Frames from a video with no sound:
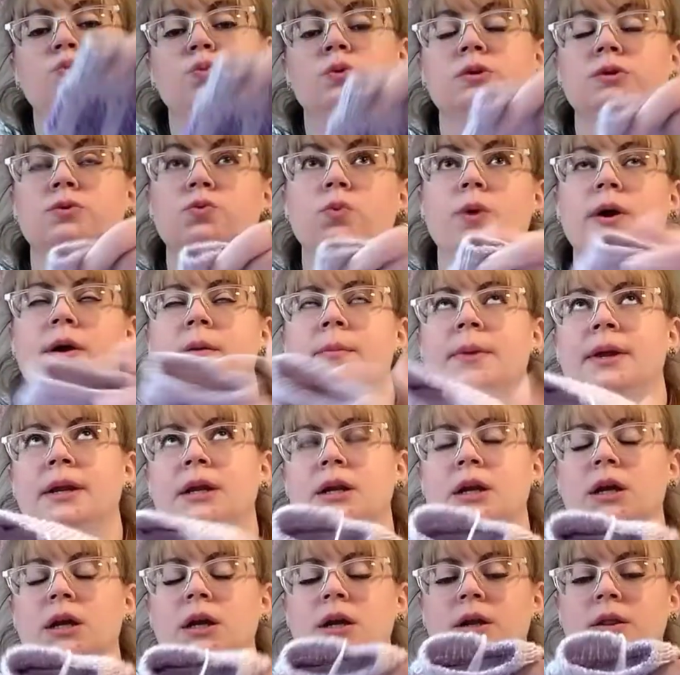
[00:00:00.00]
was
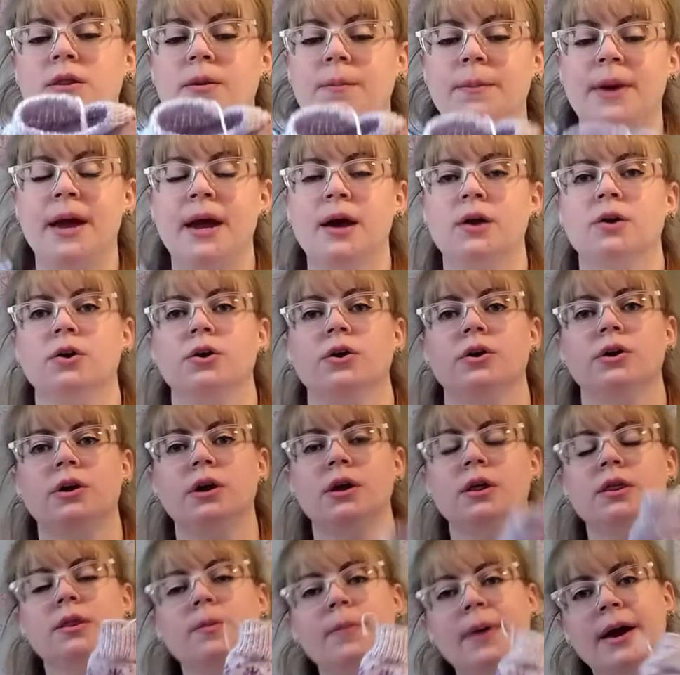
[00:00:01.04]
recommended in the pattern.
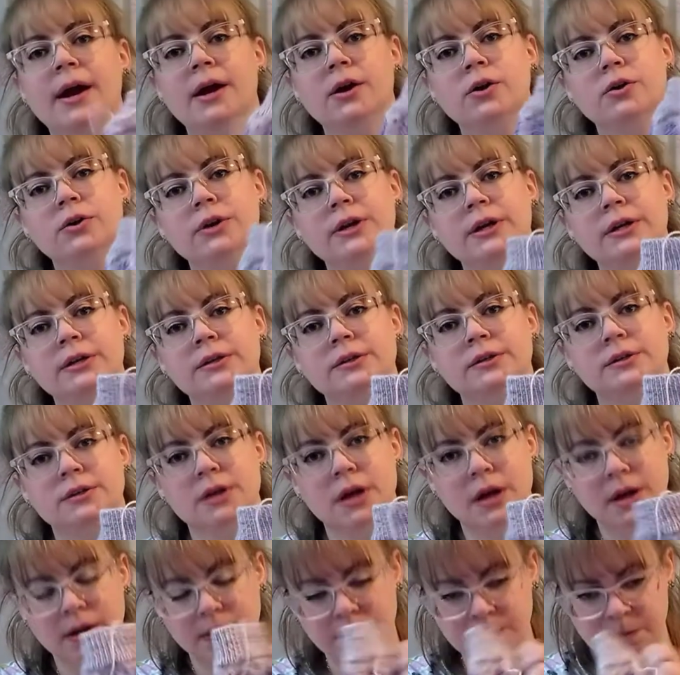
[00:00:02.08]
The pattern is
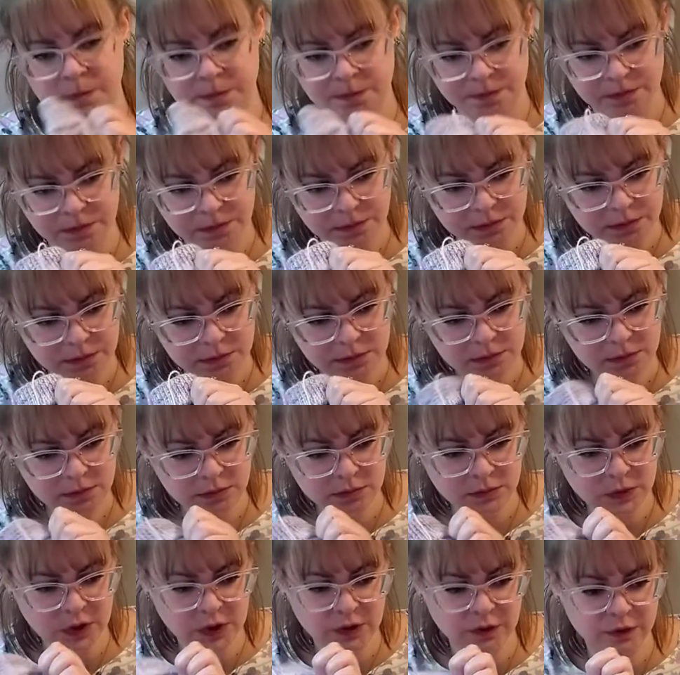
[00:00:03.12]

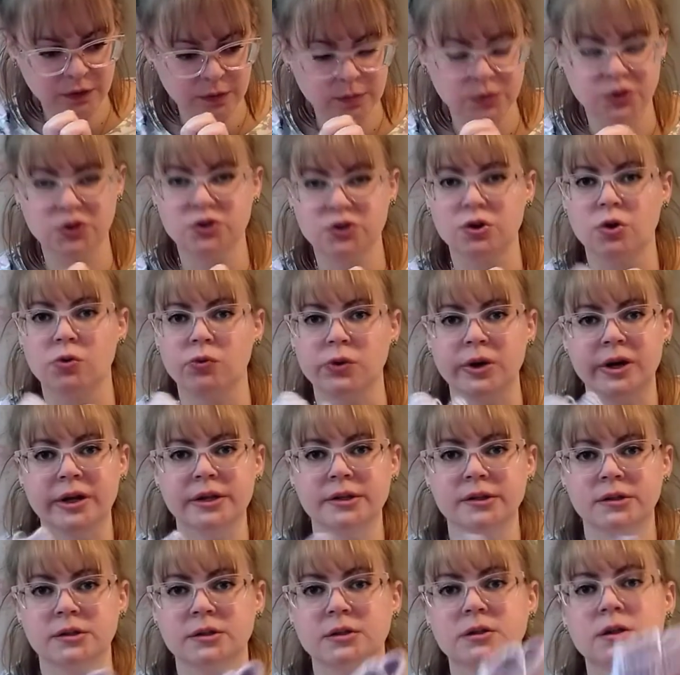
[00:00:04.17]
from Stone
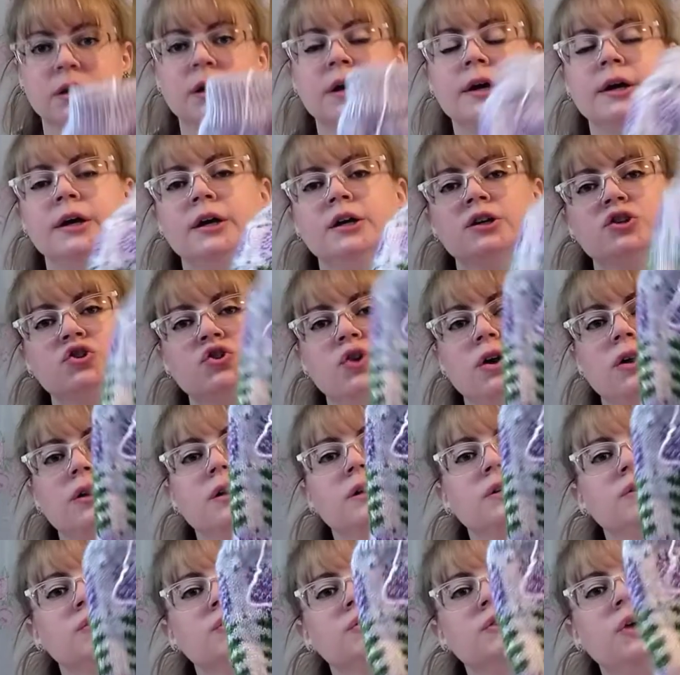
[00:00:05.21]
Knits,
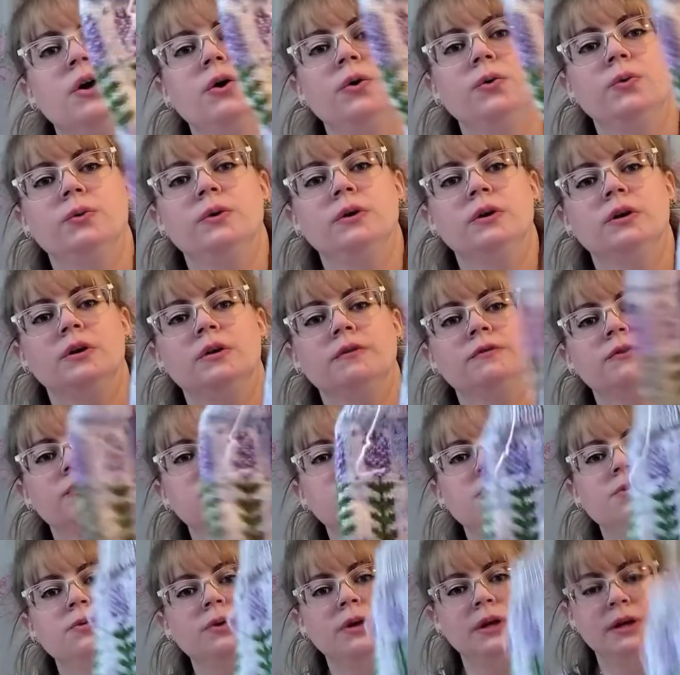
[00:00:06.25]
Charlotte Stone of
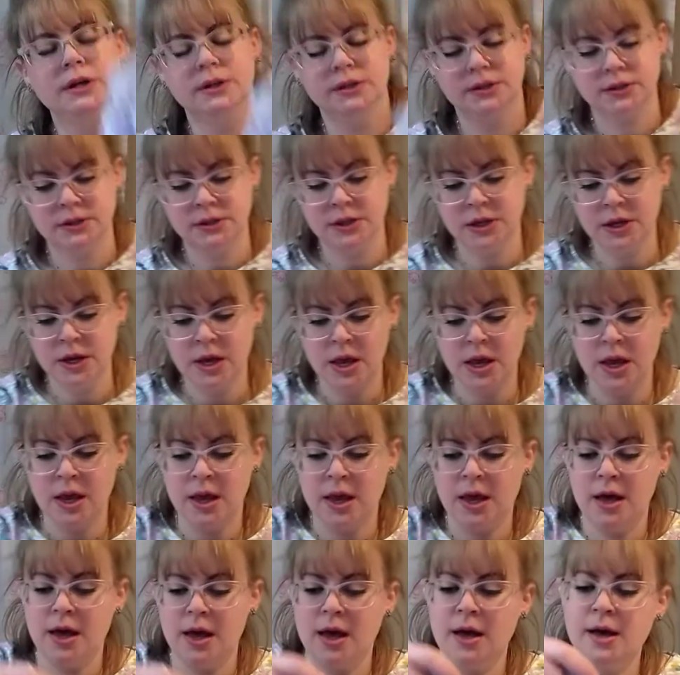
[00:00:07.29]
Stone Knits.
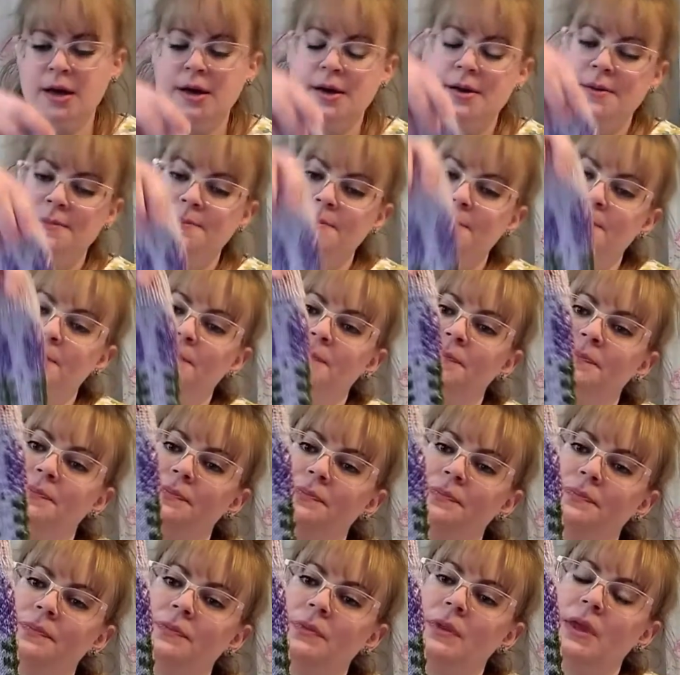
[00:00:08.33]
And
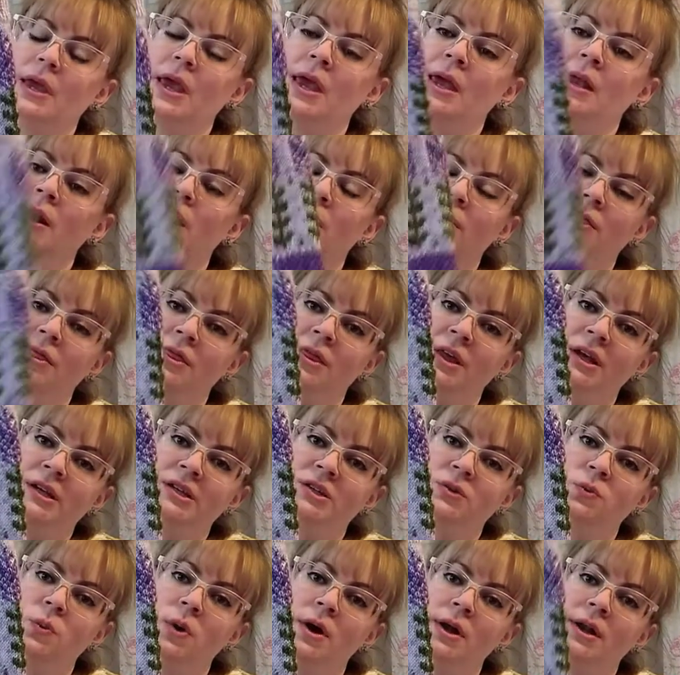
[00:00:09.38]
in
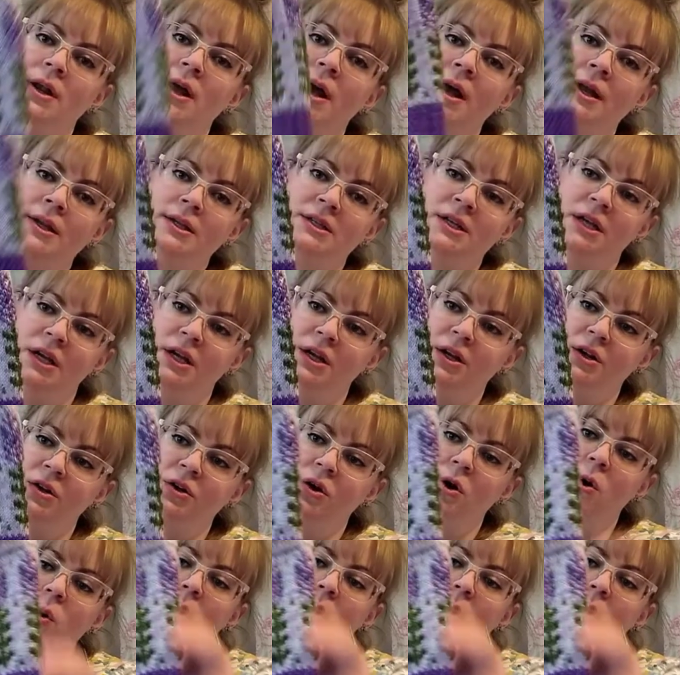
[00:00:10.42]
this one I did go